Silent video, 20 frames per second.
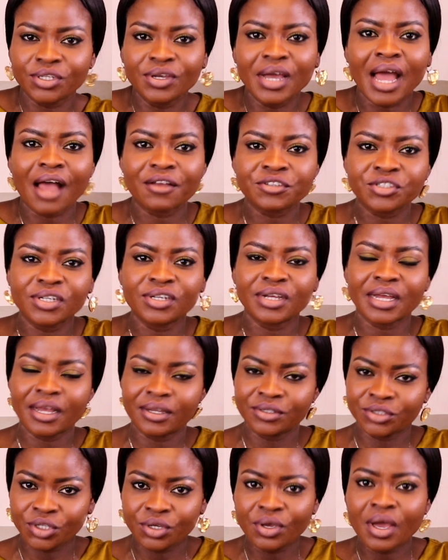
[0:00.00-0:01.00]

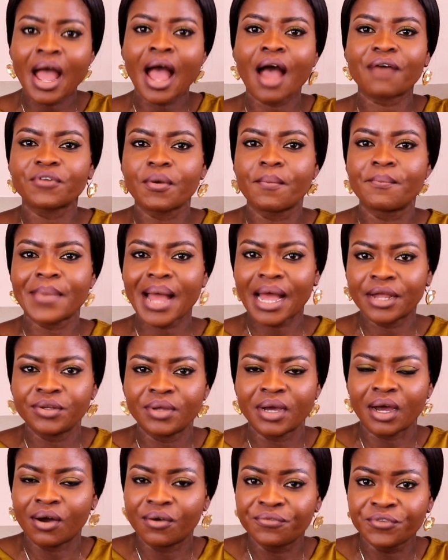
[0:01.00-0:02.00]
Do you have a
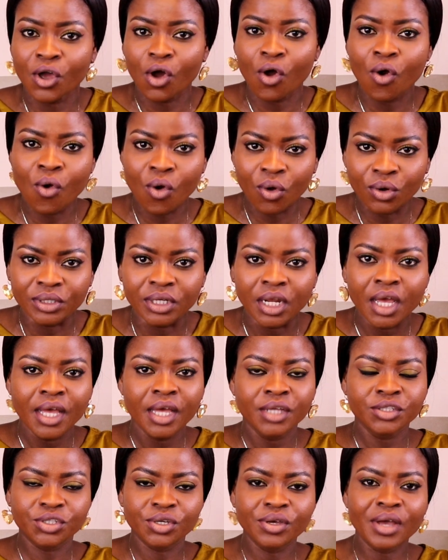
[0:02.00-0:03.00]
manual of your own?
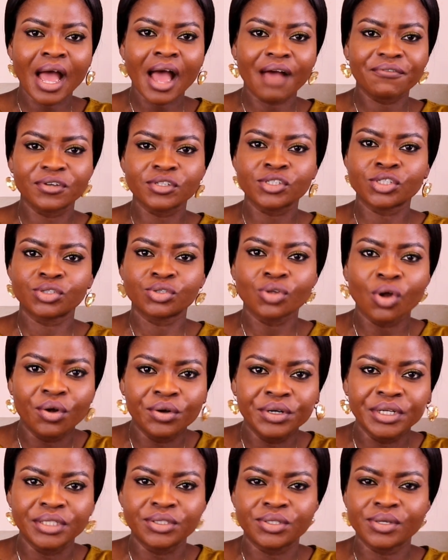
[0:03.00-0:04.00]
Do you have a
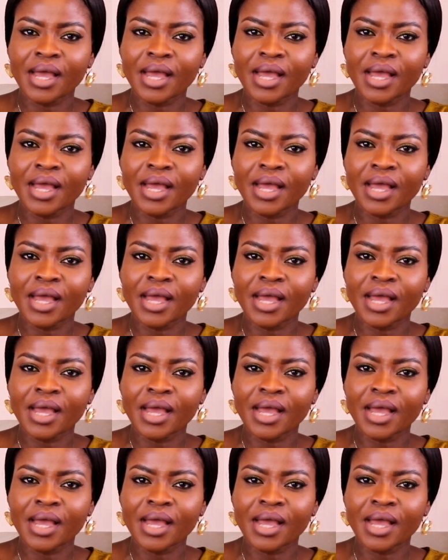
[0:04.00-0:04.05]
story?